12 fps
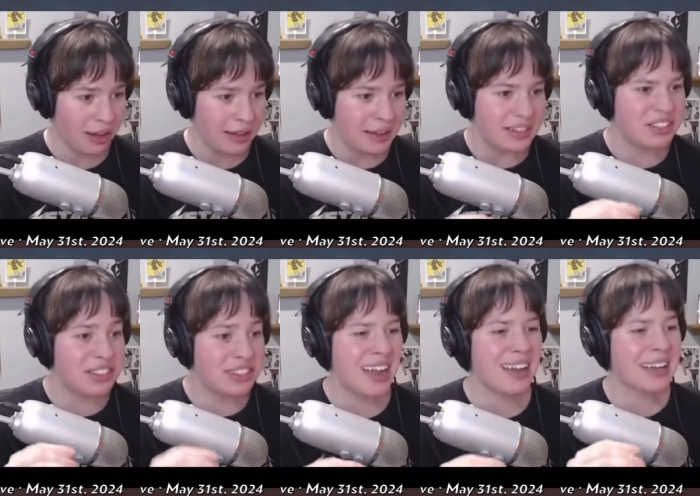
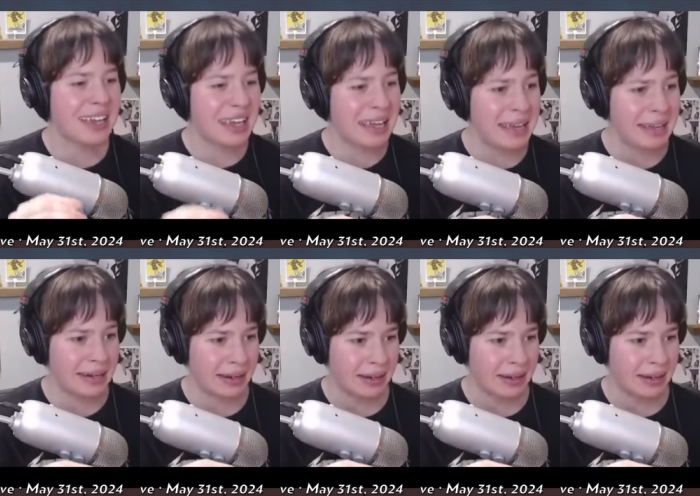snuck in.